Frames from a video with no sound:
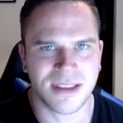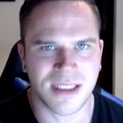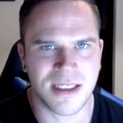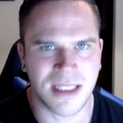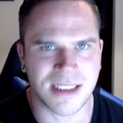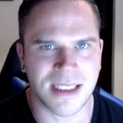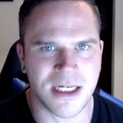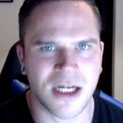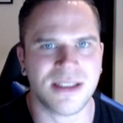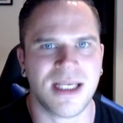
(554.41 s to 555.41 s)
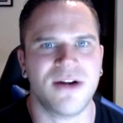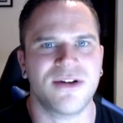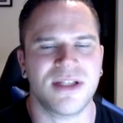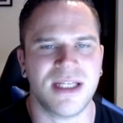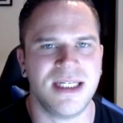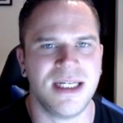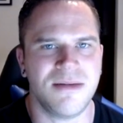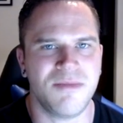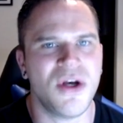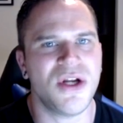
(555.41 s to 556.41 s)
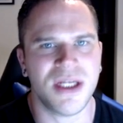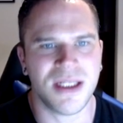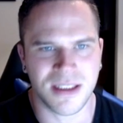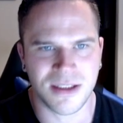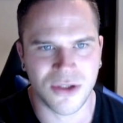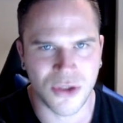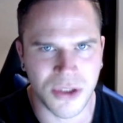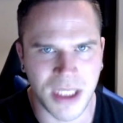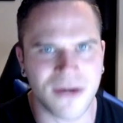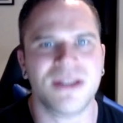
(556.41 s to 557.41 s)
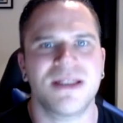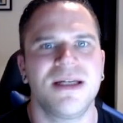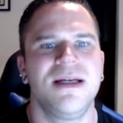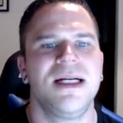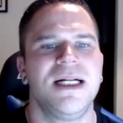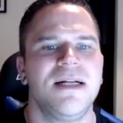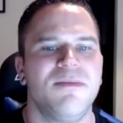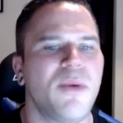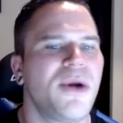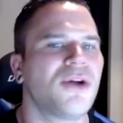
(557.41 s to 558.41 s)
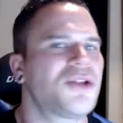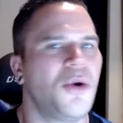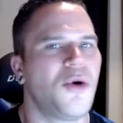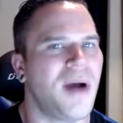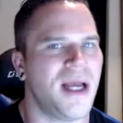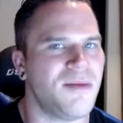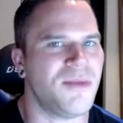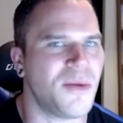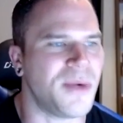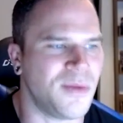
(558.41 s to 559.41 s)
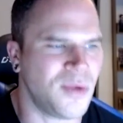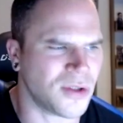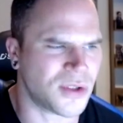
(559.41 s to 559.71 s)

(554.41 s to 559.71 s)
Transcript: That's a, that's a nice character that he didn't murder, and it's a good character. But we've got to talk about him, don't we? We've got